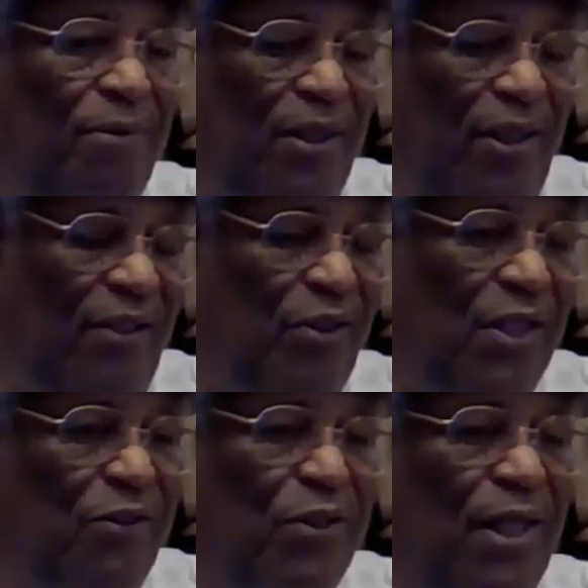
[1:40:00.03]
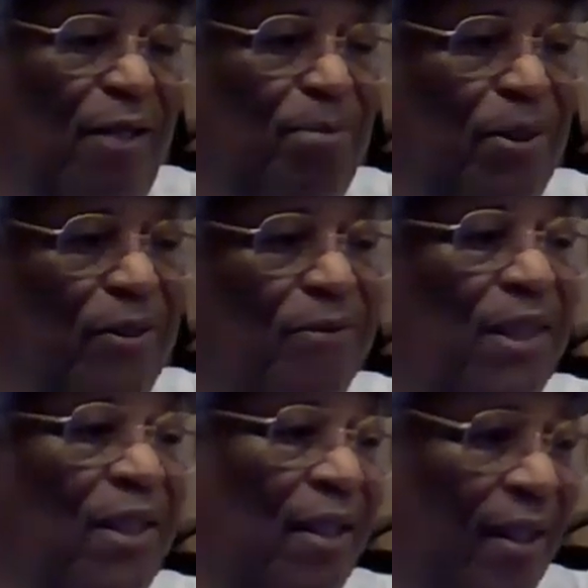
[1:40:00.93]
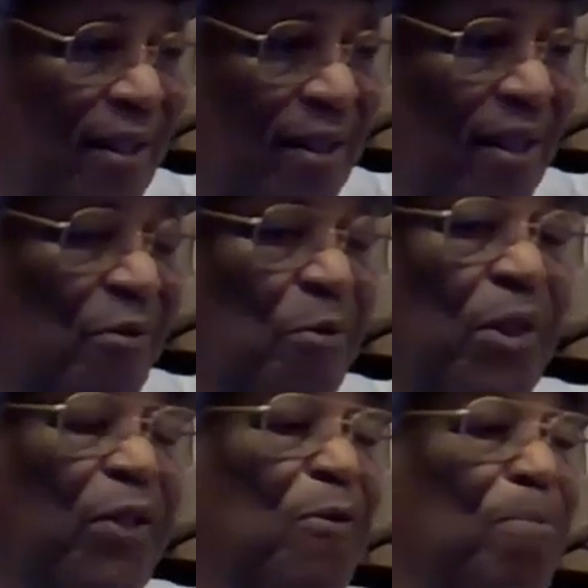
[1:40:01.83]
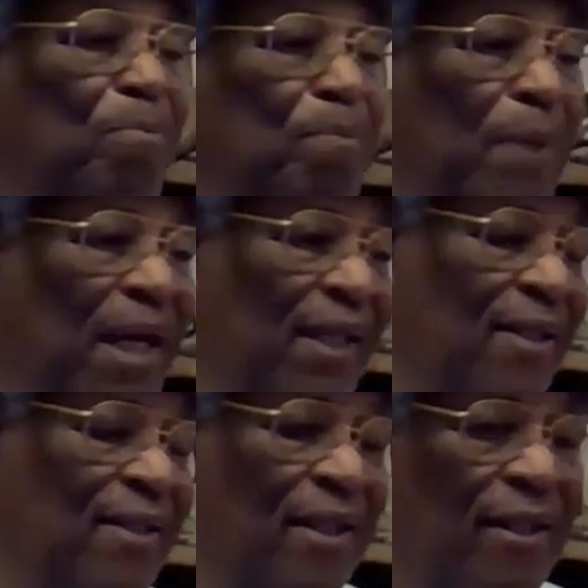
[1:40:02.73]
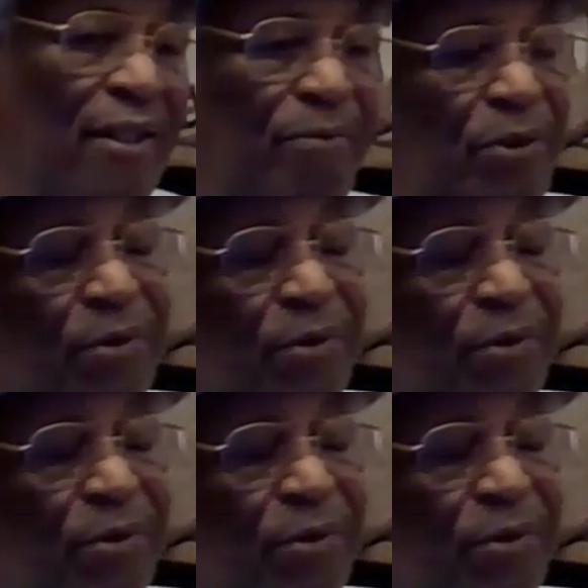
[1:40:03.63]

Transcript: at the sidebar. Now we want to go back in time